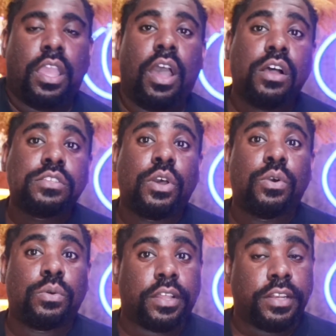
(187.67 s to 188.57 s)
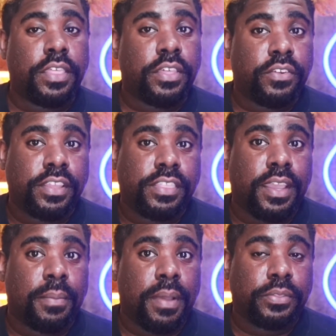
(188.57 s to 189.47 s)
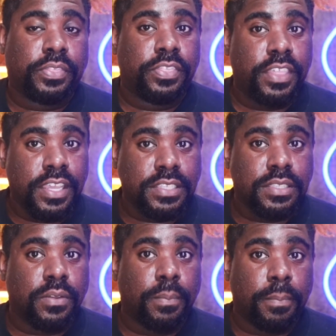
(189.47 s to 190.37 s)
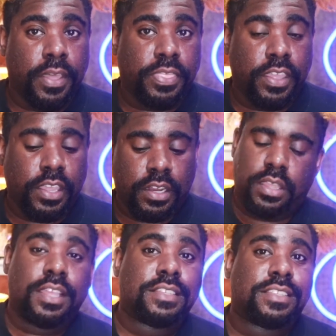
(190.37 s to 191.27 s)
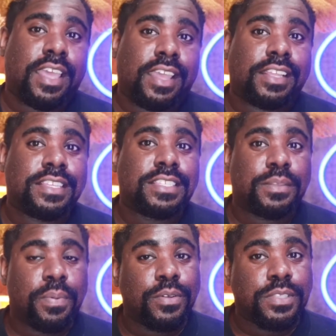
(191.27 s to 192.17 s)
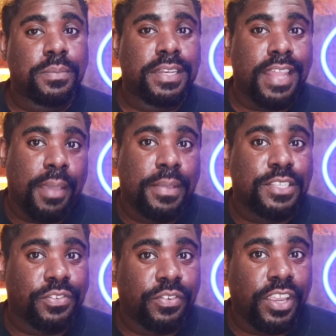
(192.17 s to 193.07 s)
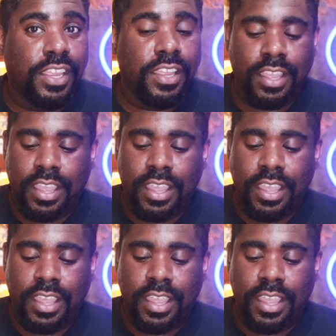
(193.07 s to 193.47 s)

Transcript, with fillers: Also, another great thing about this method is that it's supposed to be damage free